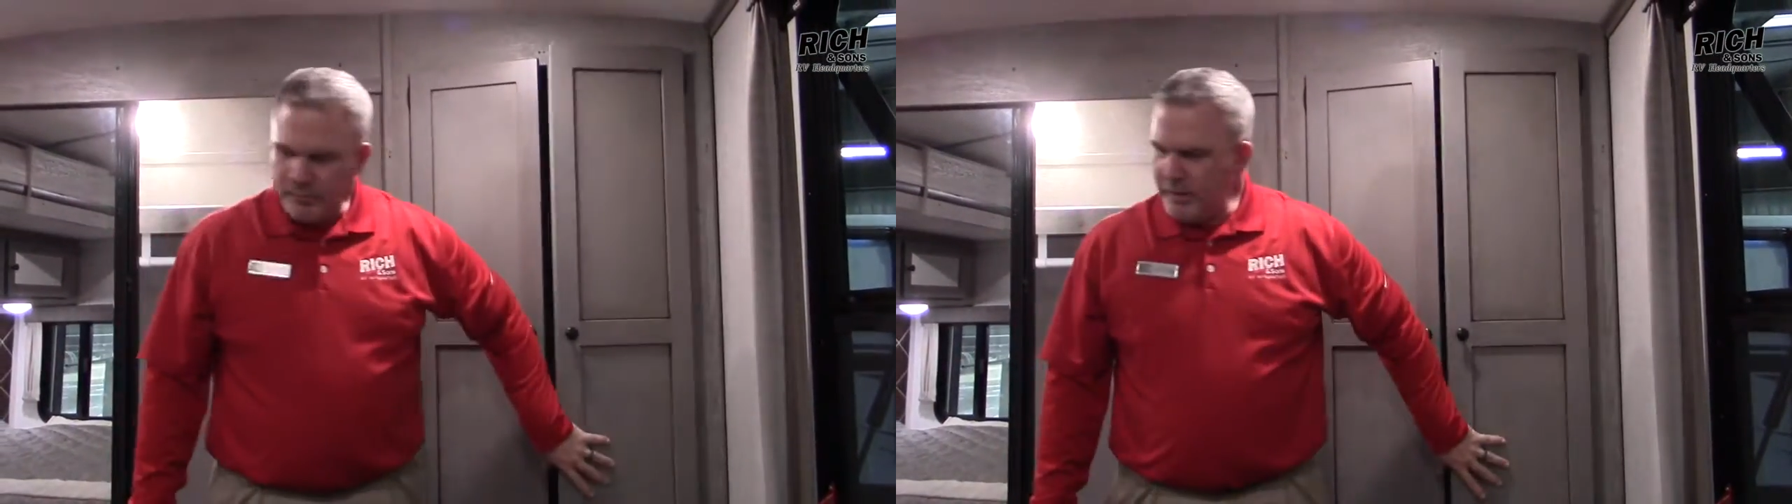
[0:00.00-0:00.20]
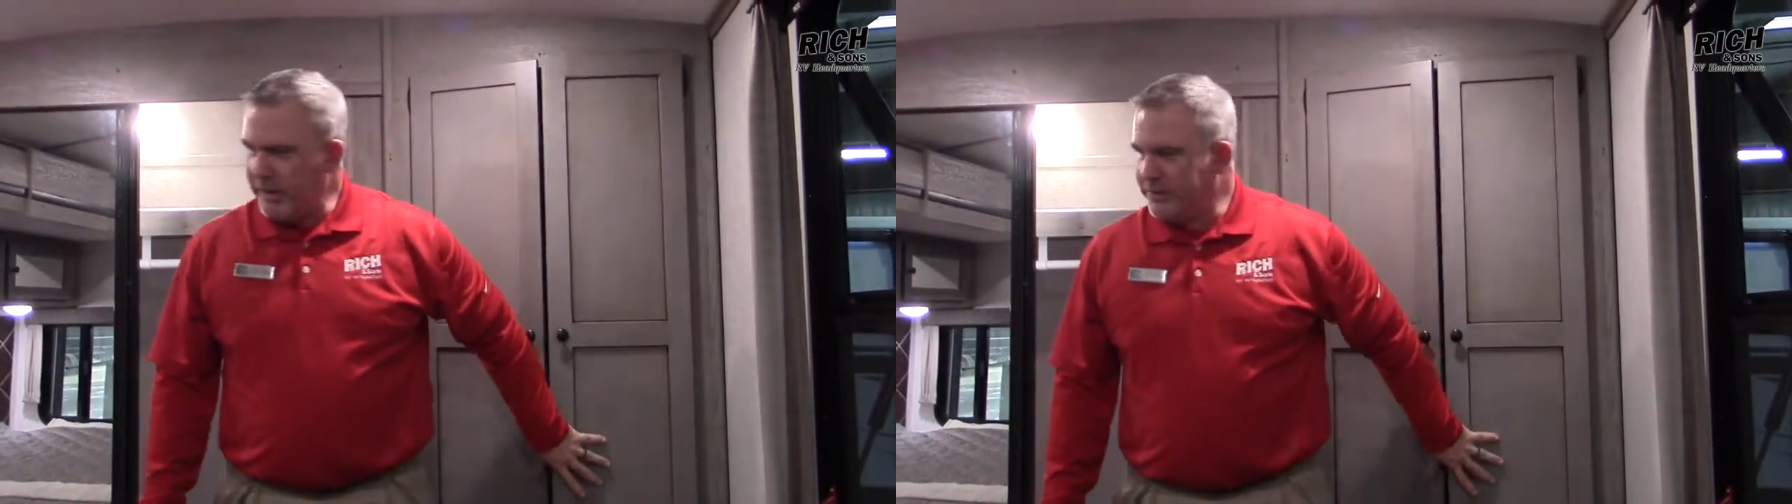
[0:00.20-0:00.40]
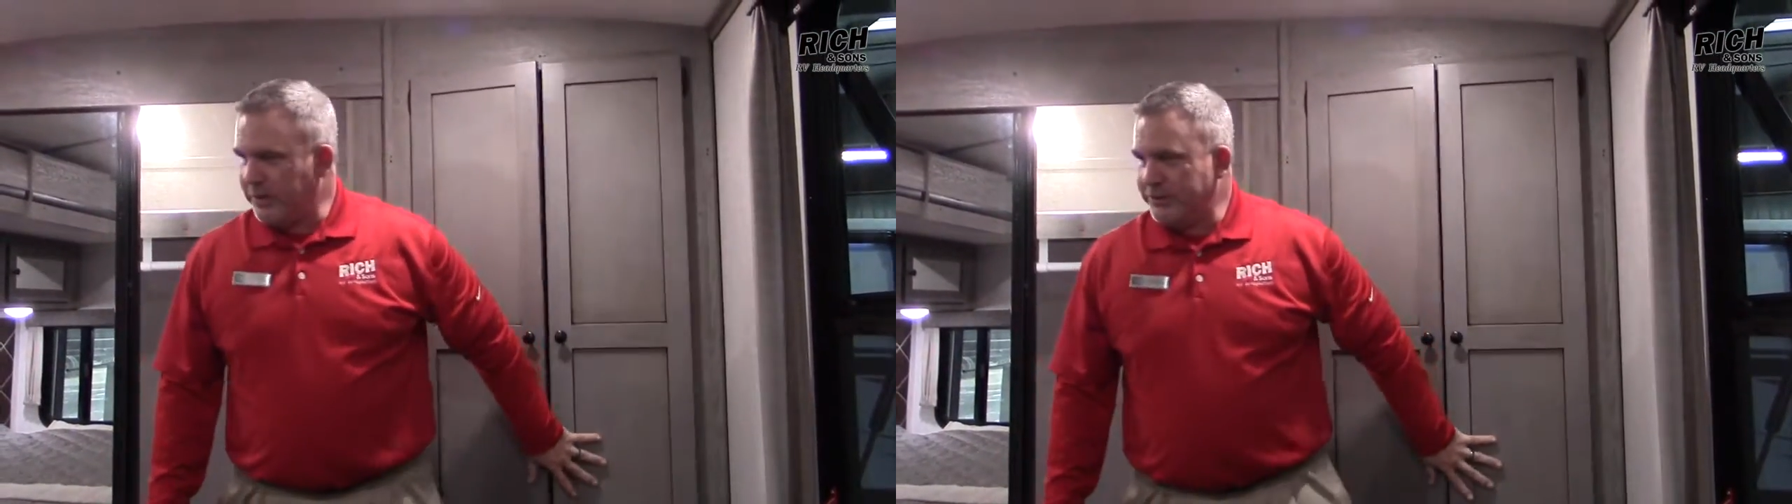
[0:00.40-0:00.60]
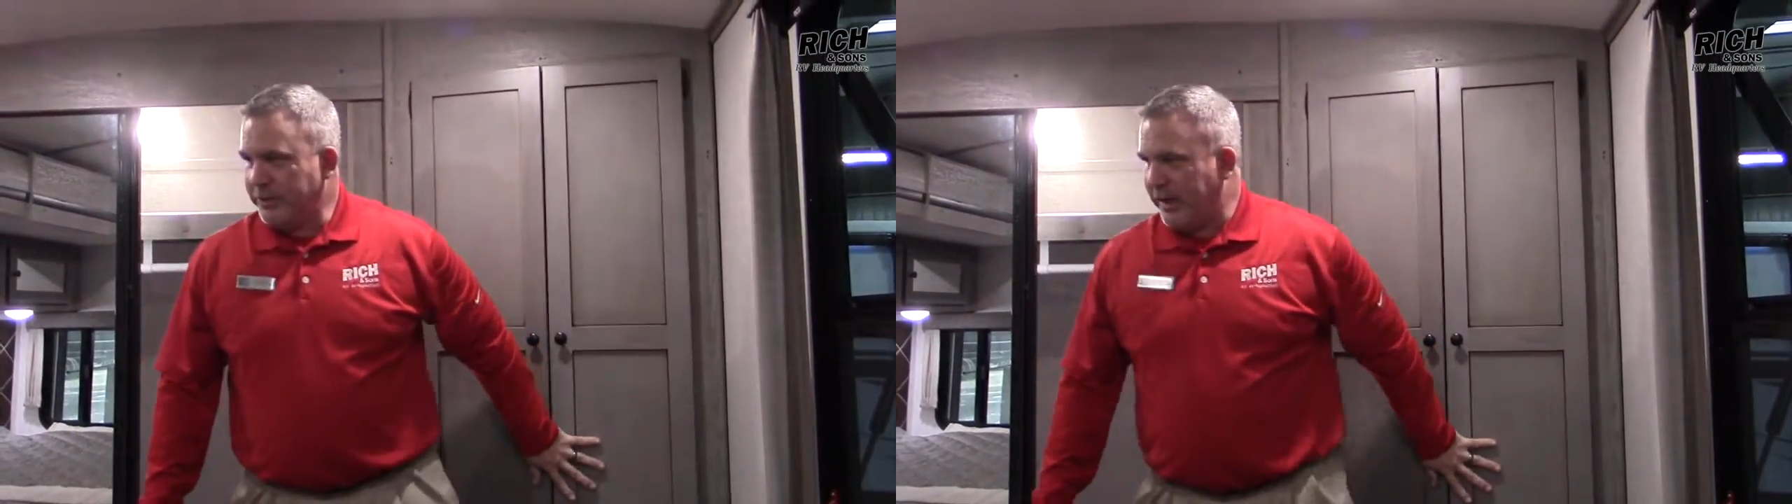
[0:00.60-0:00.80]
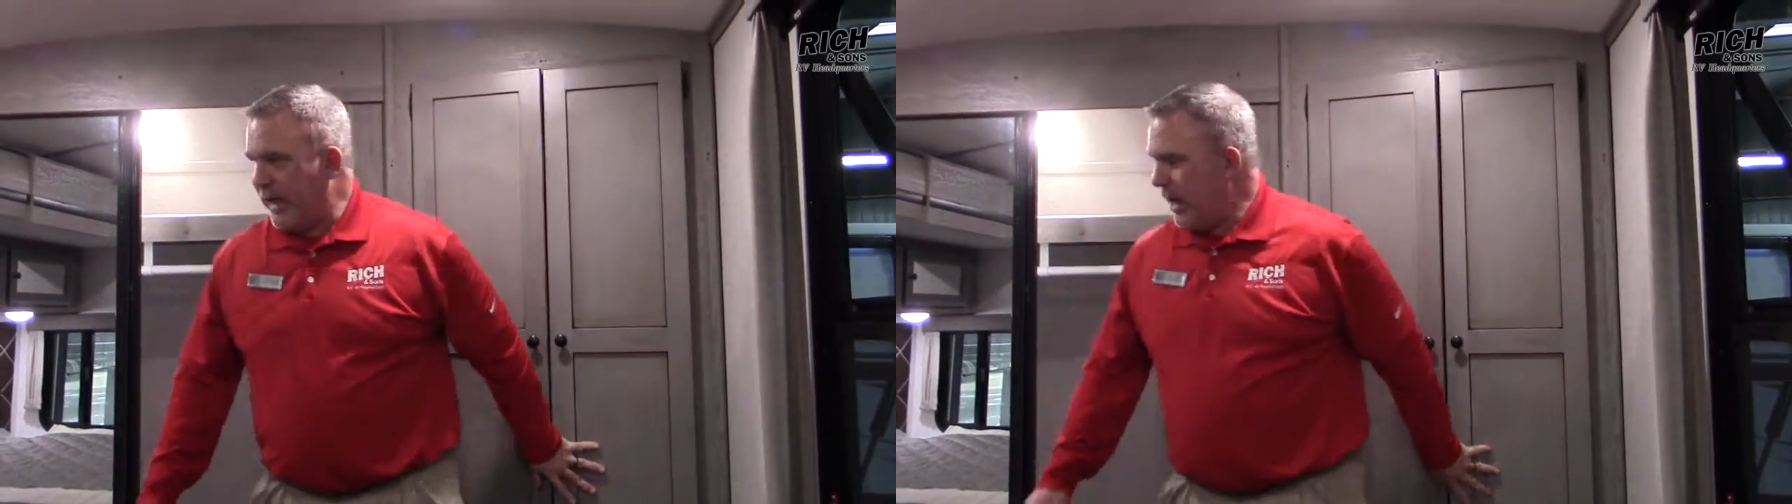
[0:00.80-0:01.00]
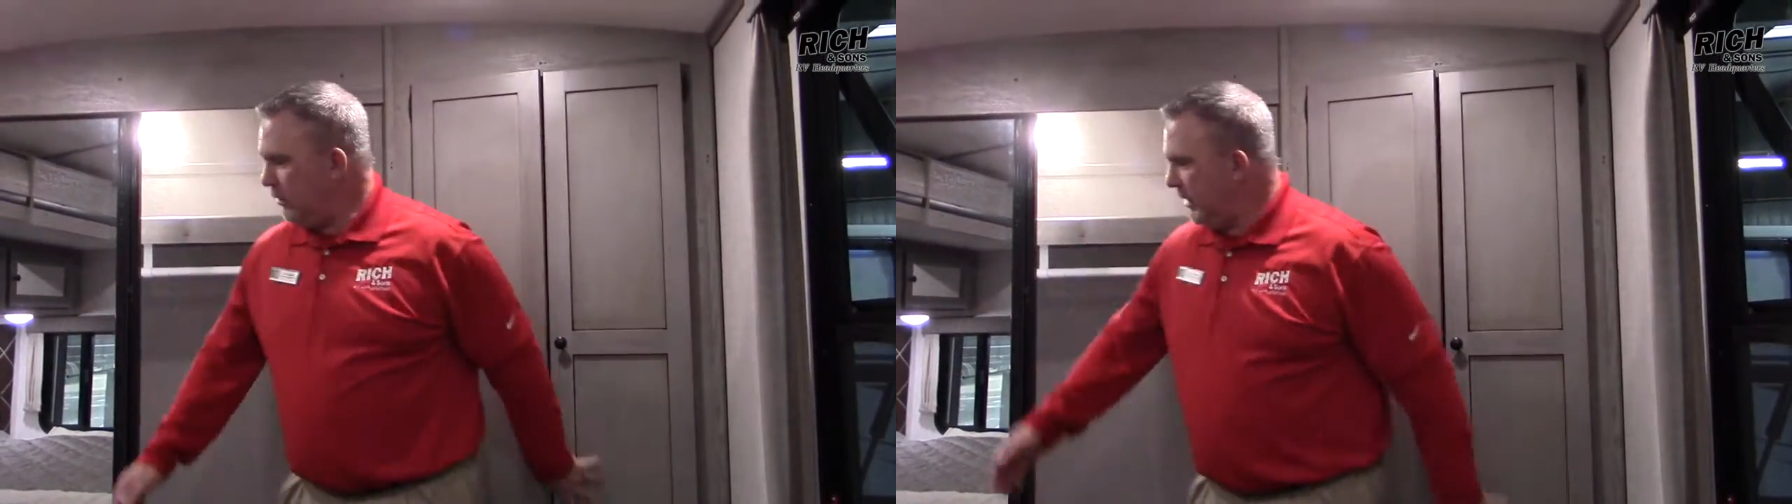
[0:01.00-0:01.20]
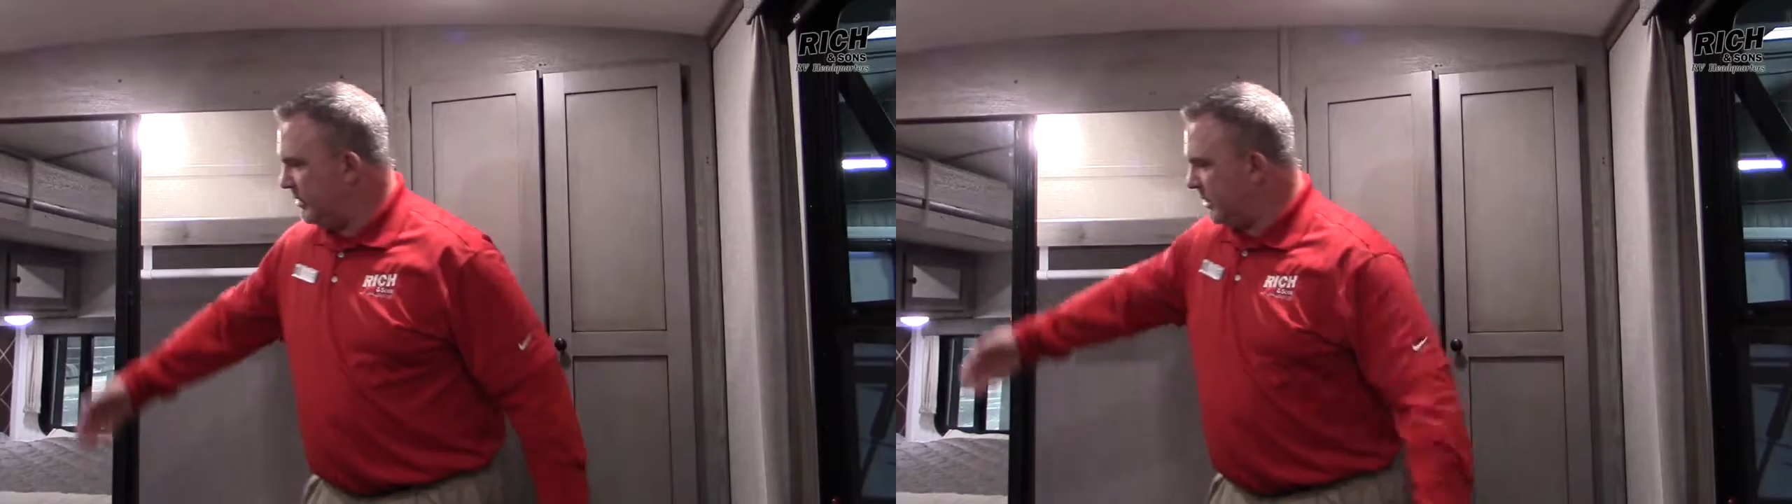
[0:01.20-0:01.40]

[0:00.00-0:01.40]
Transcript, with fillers: And it's also got outlets